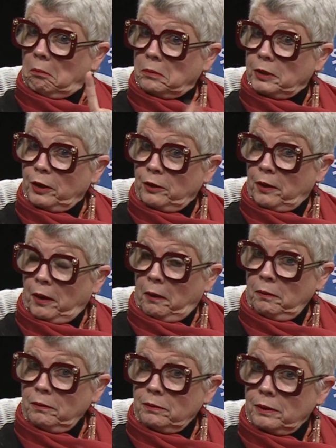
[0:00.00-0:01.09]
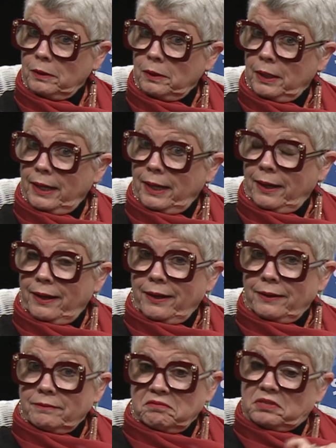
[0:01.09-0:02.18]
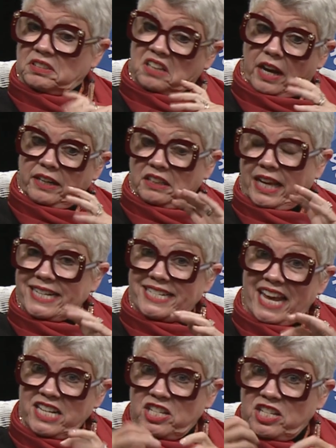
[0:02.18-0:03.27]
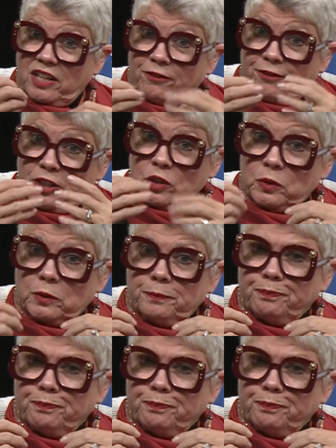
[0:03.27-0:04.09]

You know? It's kind of like tasting food.